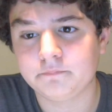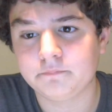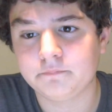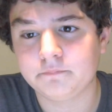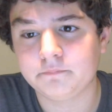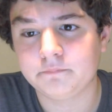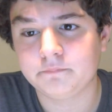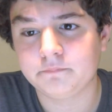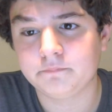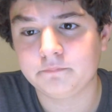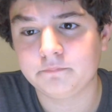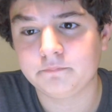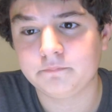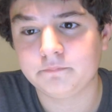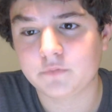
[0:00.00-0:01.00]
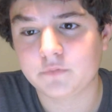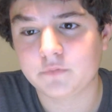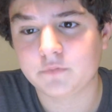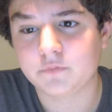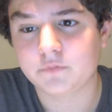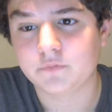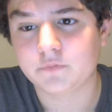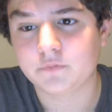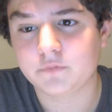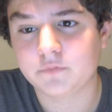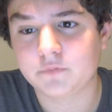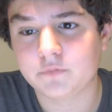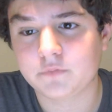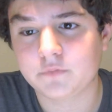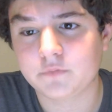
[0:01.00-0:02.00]
he couldn't have been nicer.
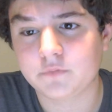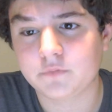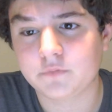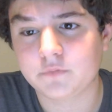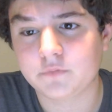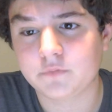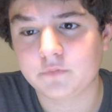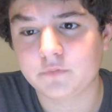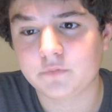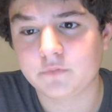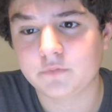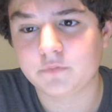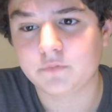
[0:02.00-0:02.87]
And they said, we'll give you